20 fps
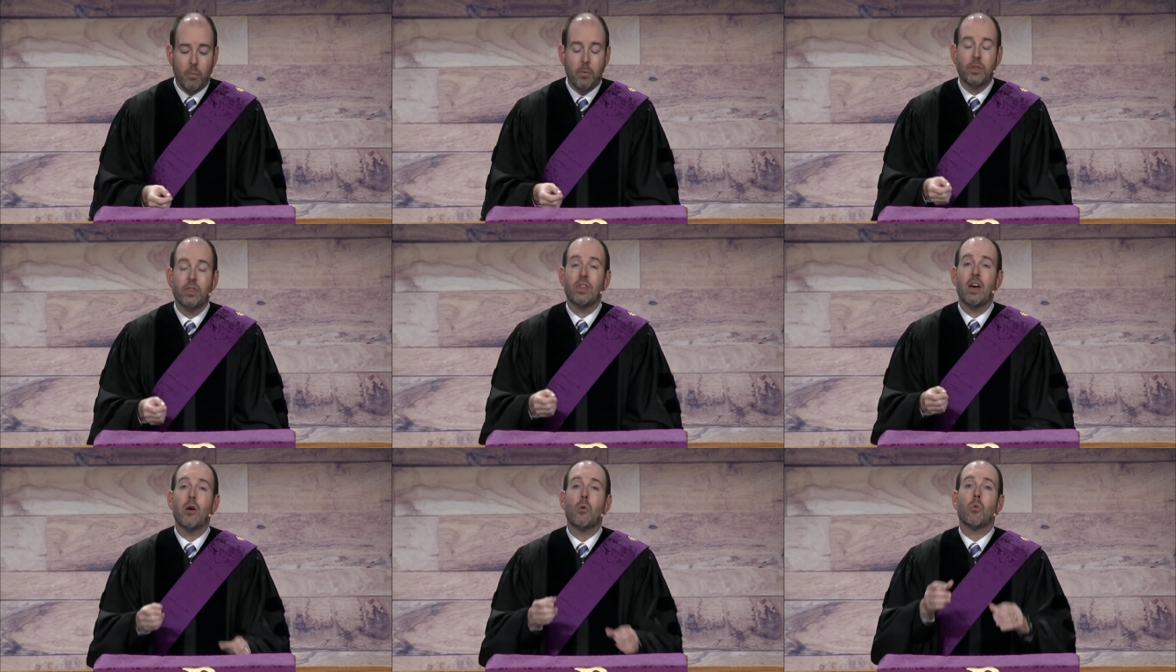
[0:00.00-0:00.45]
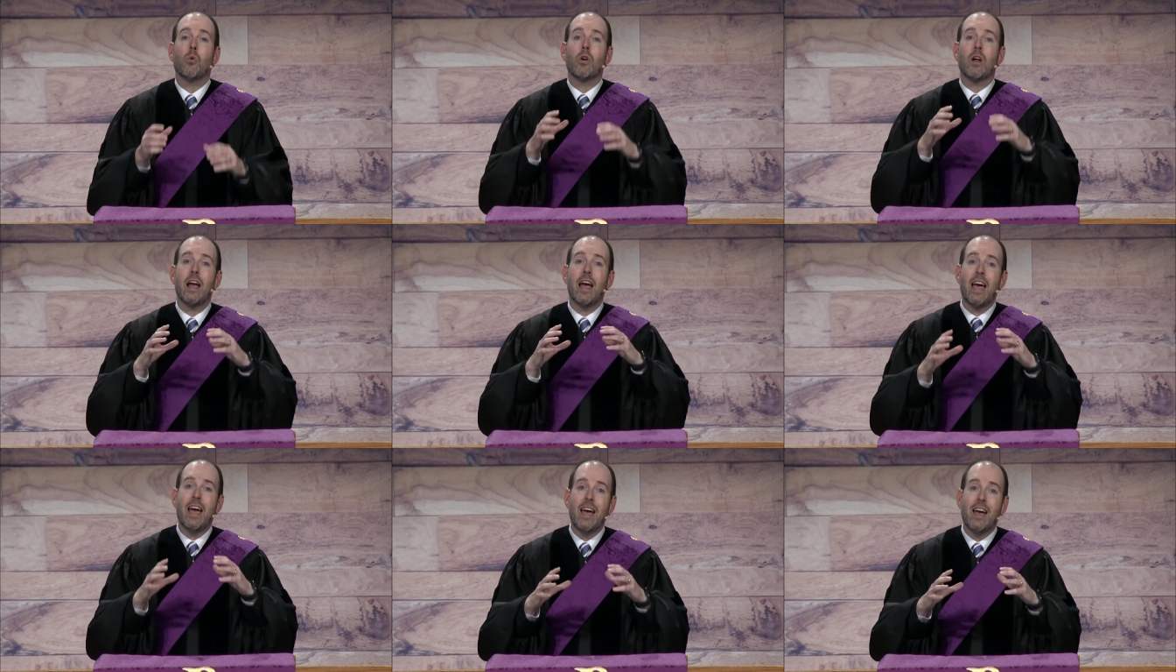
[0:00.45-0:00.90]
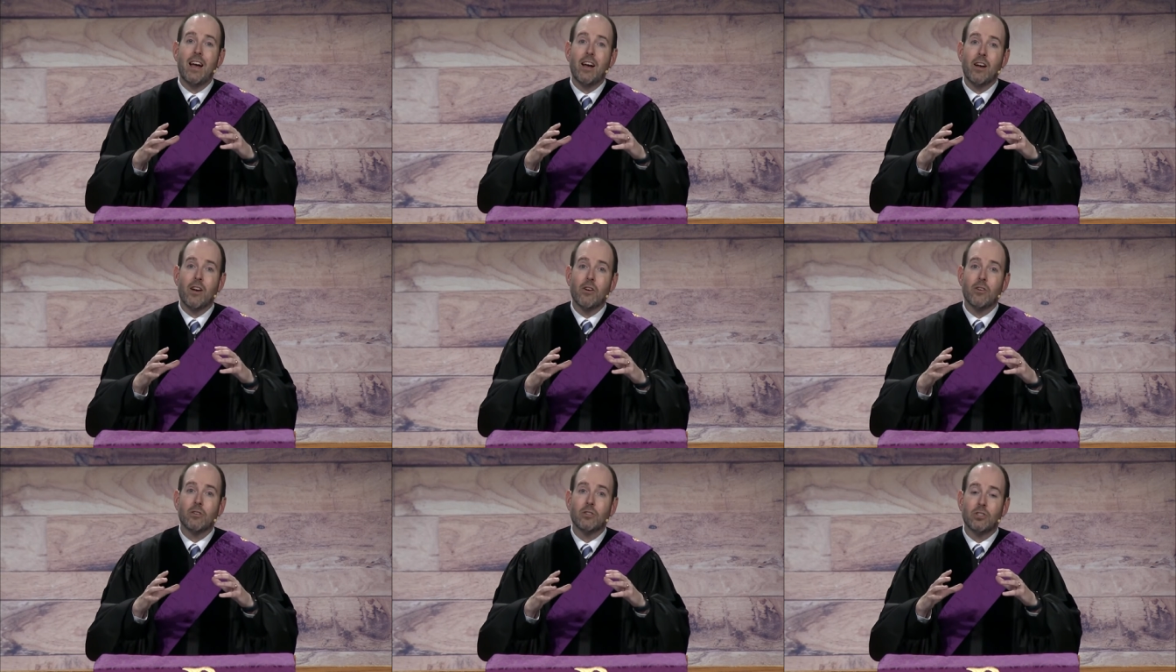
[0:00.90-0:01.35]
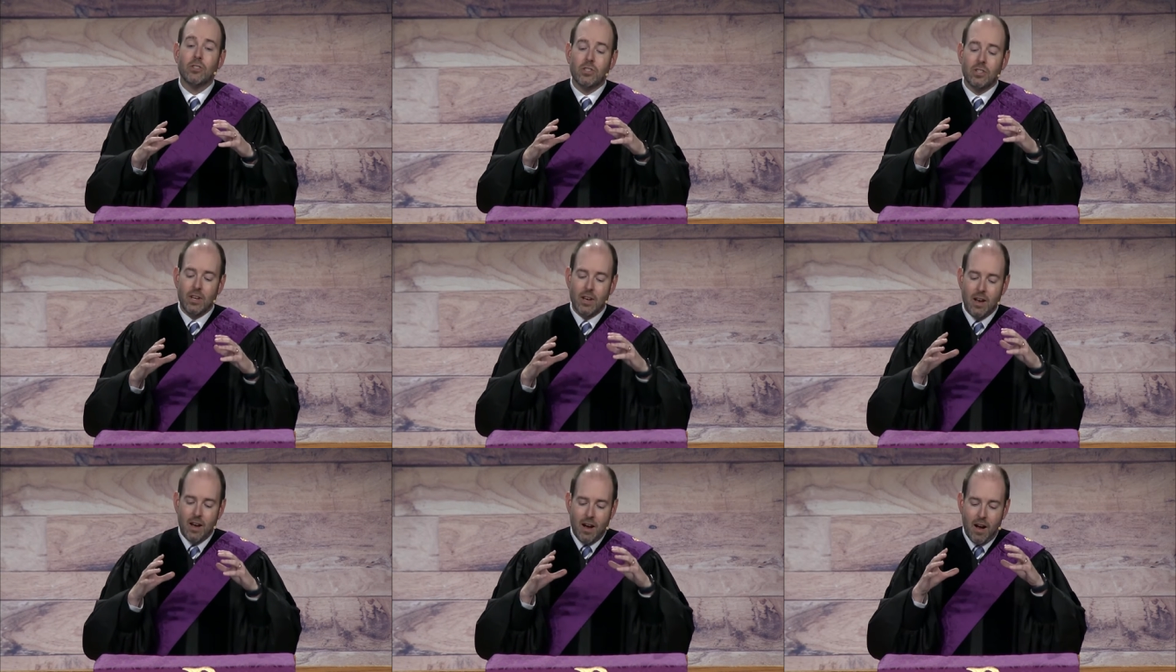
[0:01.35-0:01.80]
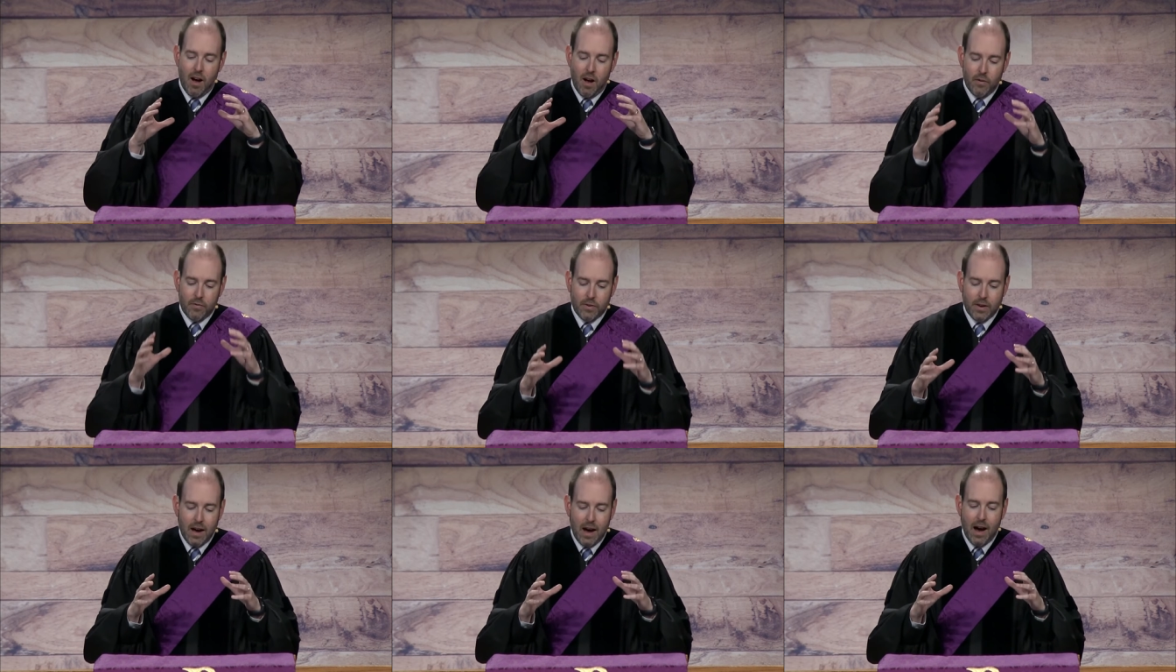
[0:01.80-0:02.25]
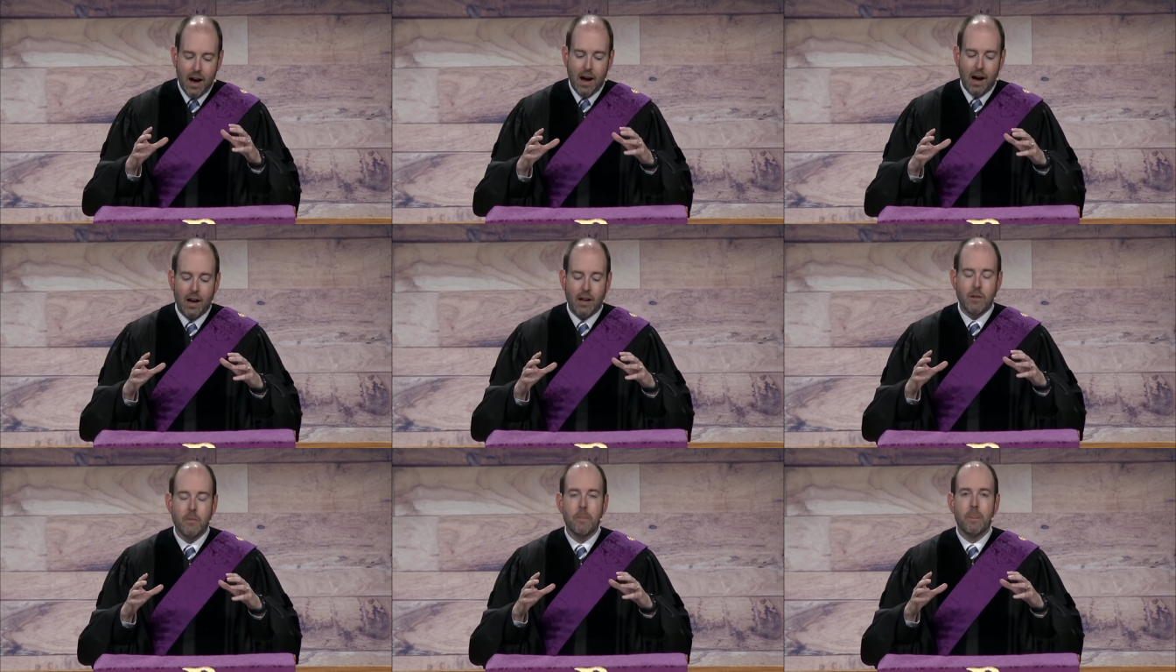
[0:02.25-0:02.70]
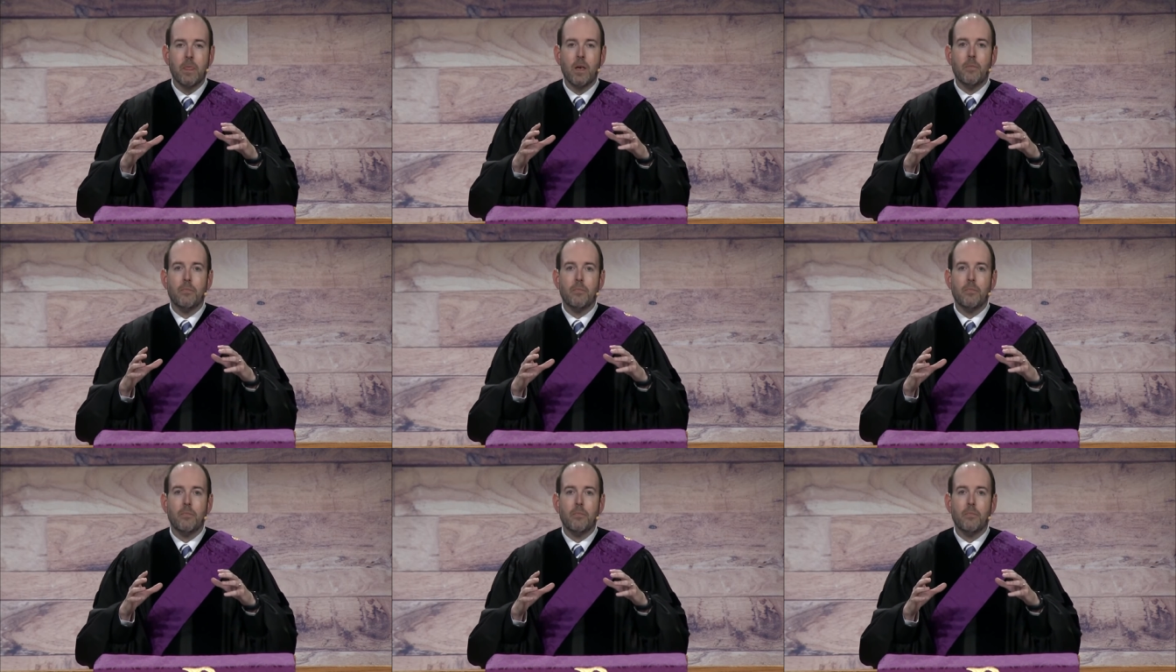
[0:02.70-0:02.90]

but they were heirs of God